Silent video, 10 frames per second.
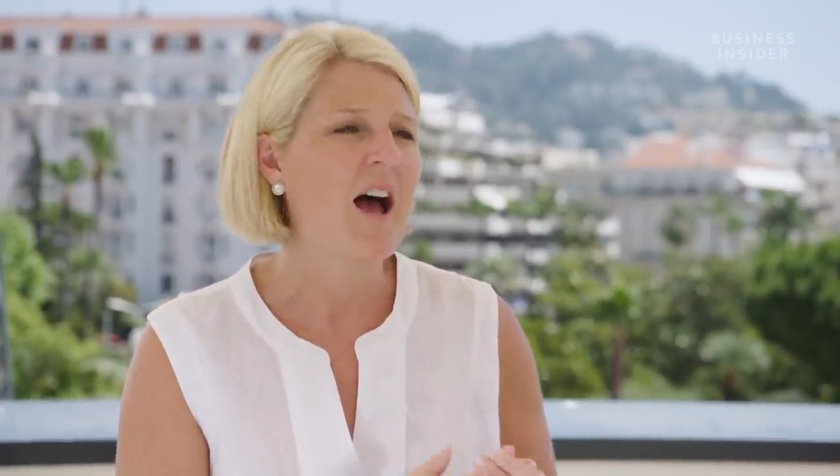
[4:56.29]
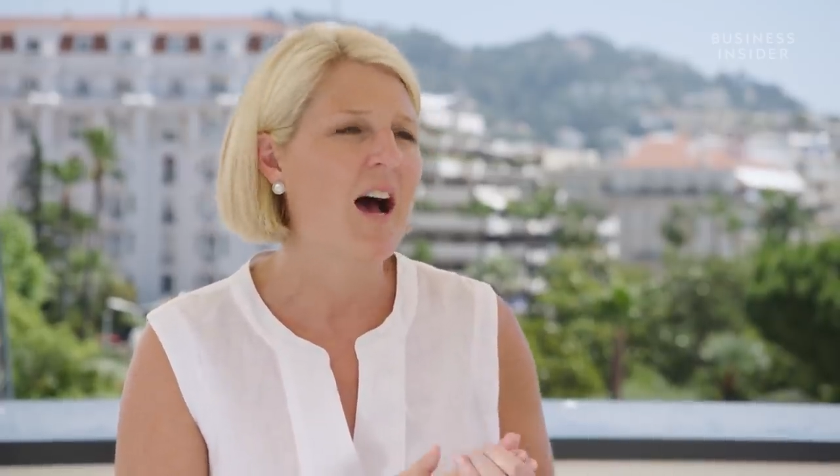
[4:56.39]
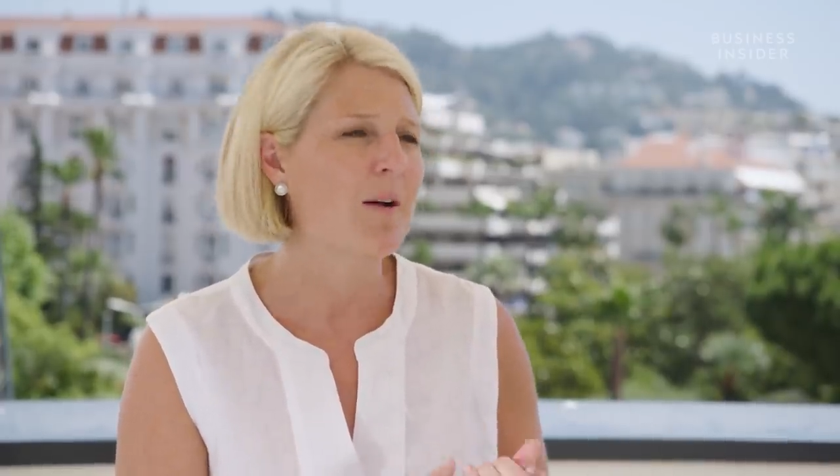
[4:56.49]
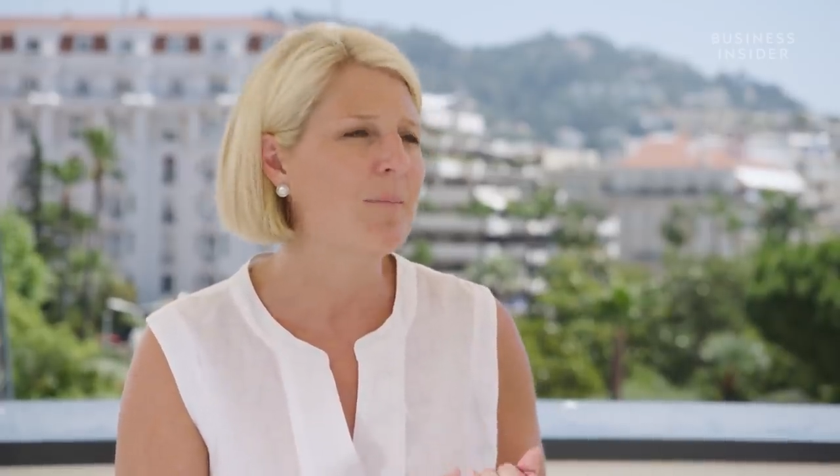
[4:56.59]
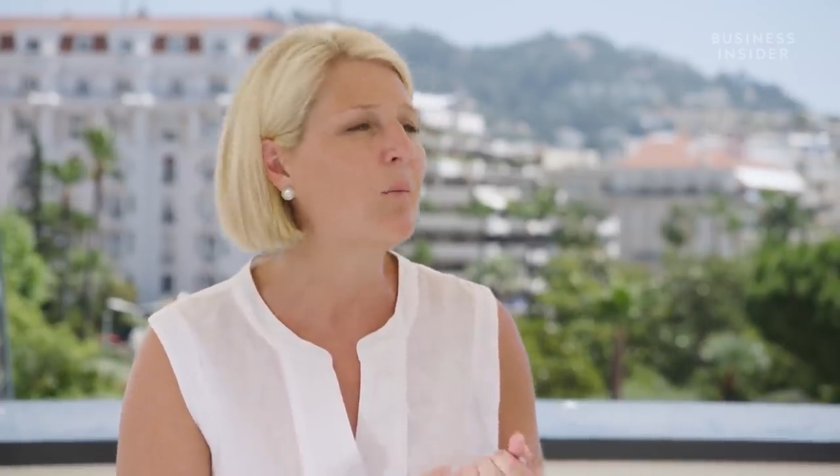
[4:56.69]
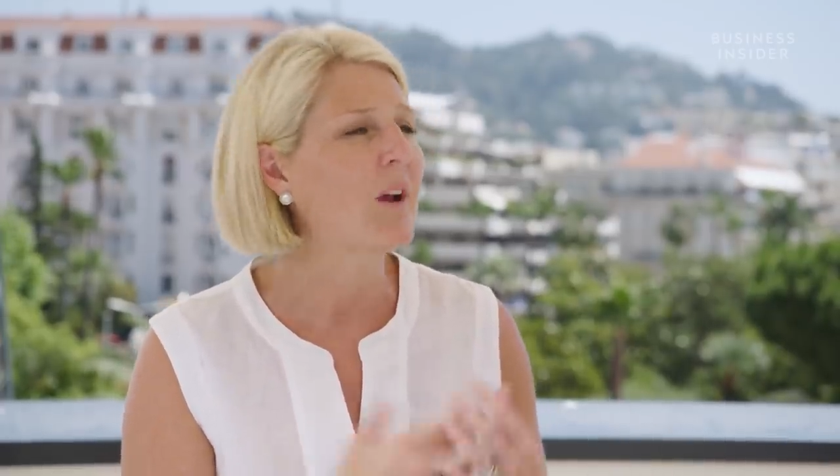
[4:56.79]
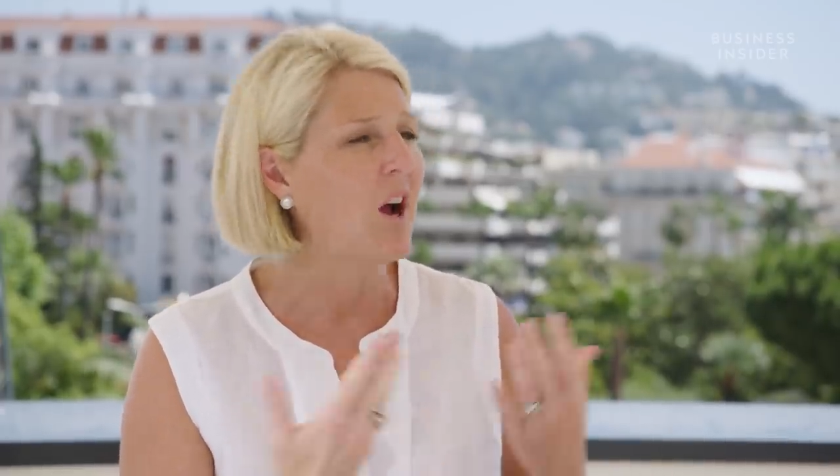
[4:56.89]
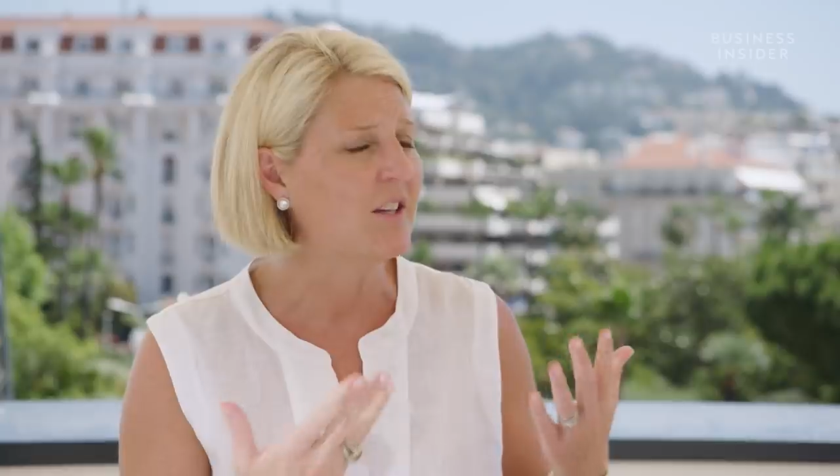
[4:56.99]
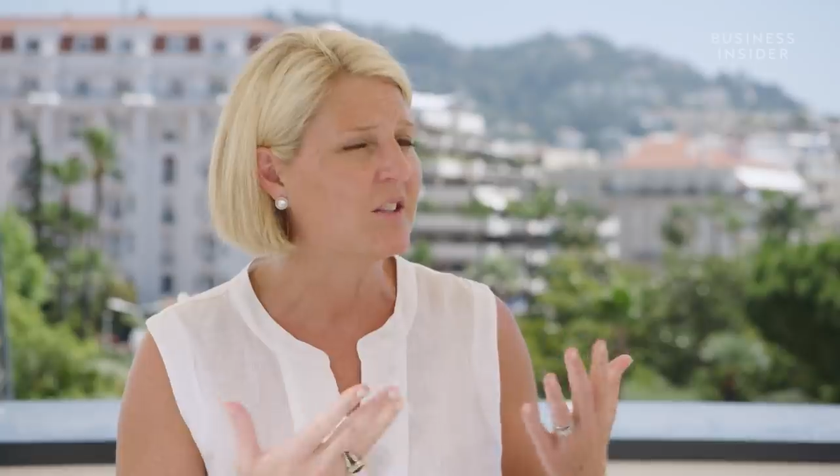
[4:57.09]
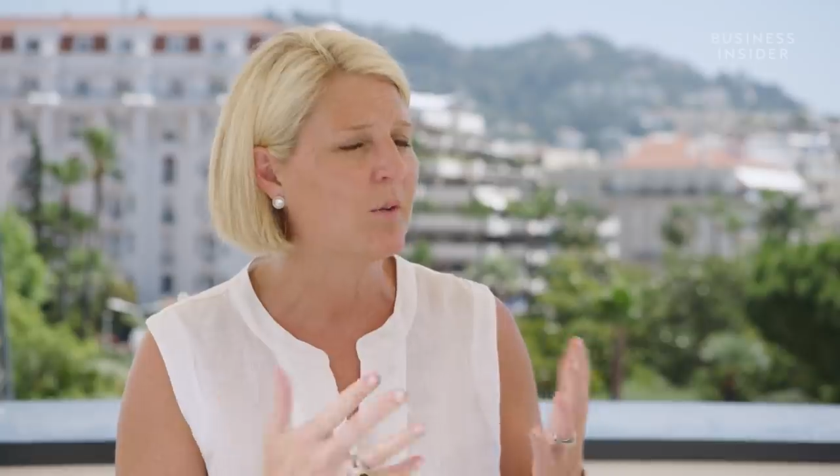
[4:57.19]
And we
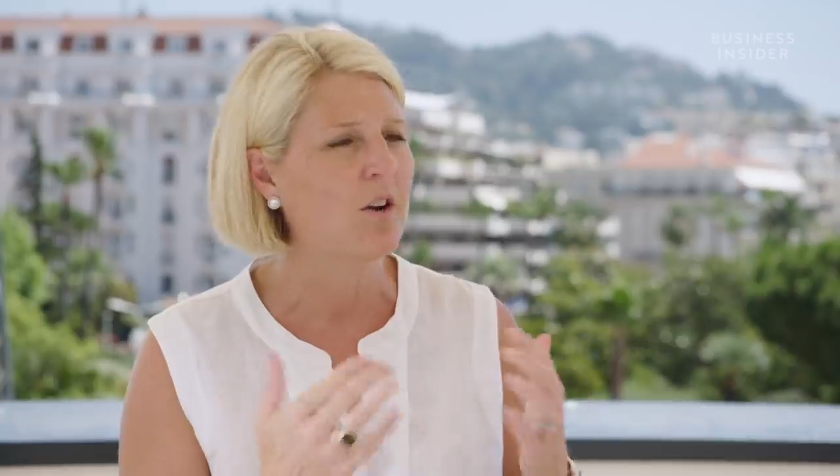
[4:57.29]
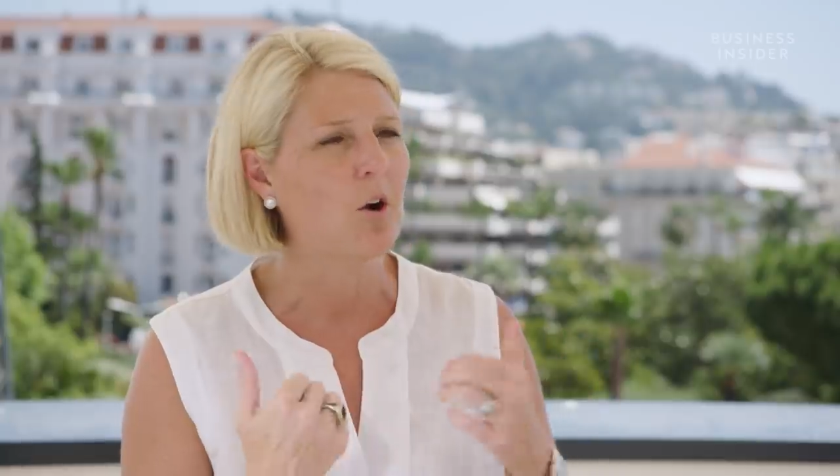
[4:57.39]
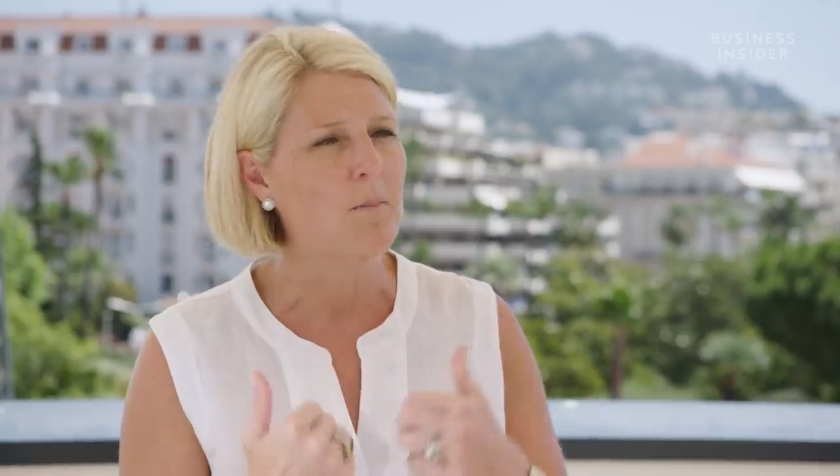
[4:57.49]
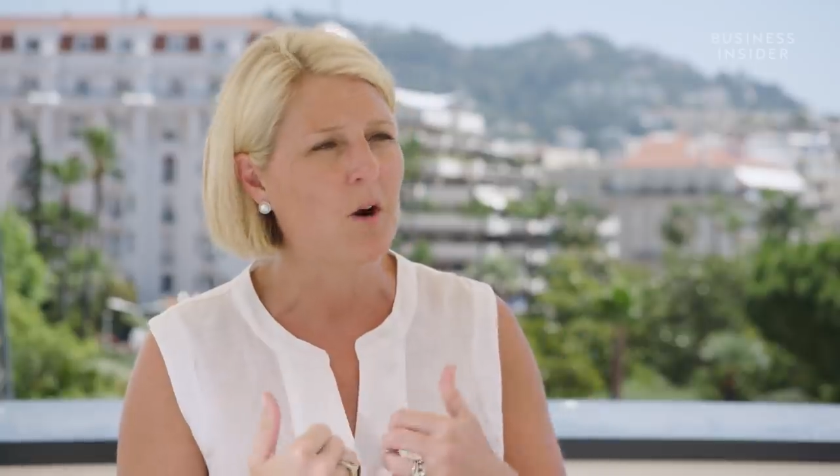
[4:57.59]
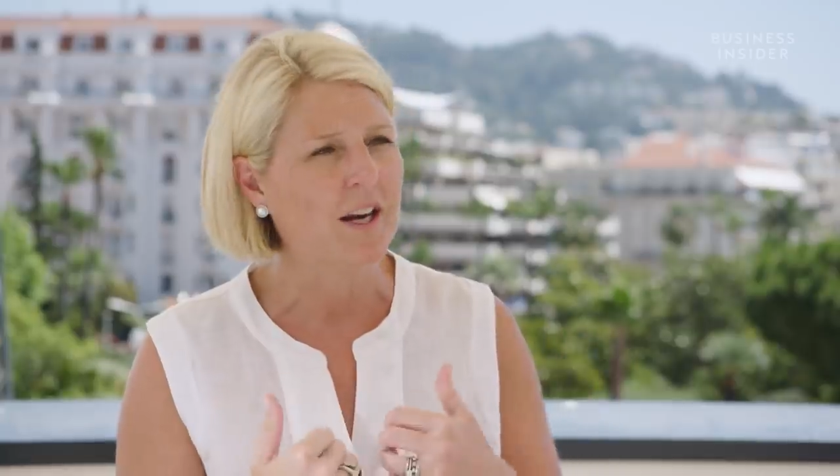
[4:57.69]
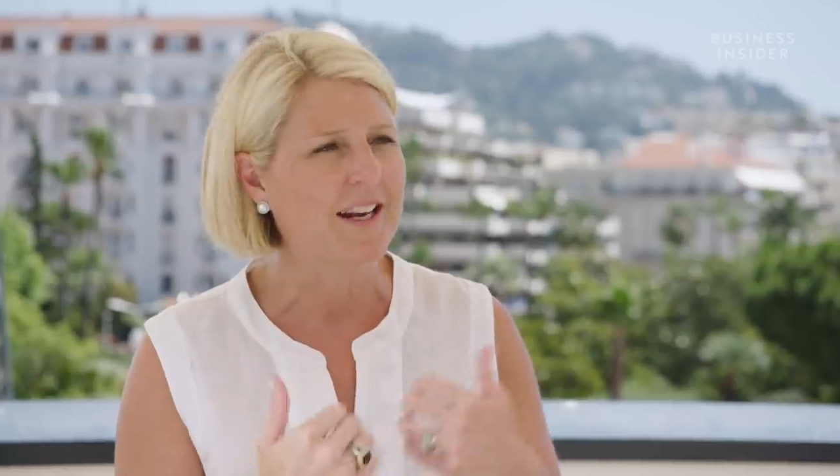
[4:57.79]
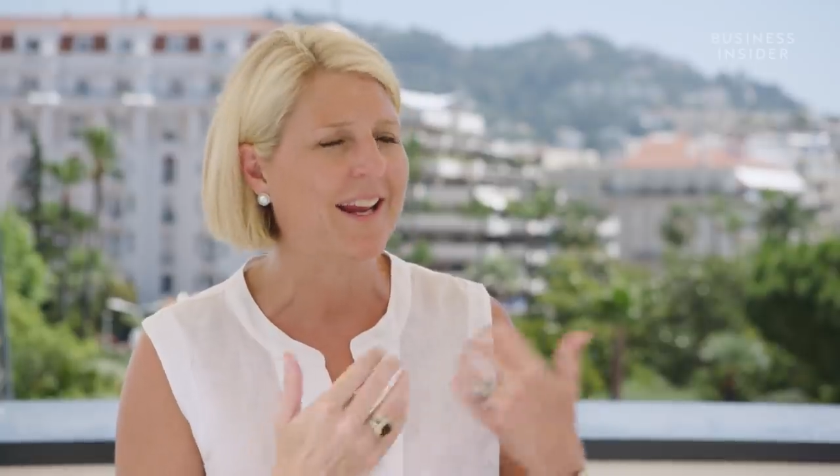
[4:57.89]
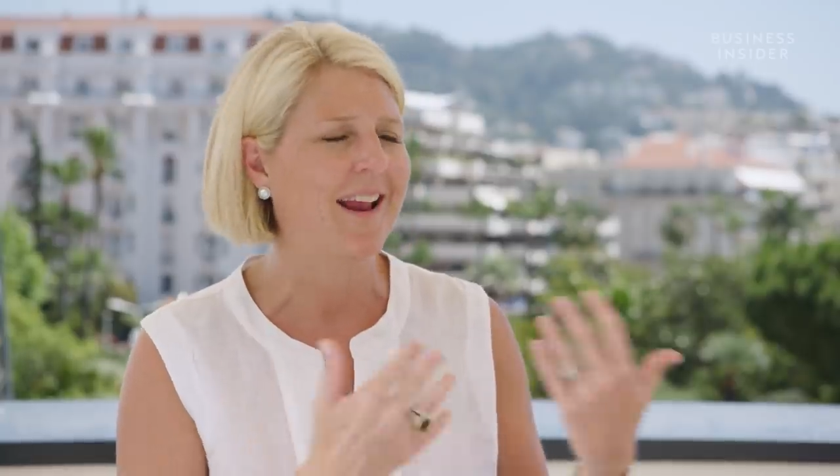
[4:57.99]
also, in our marketing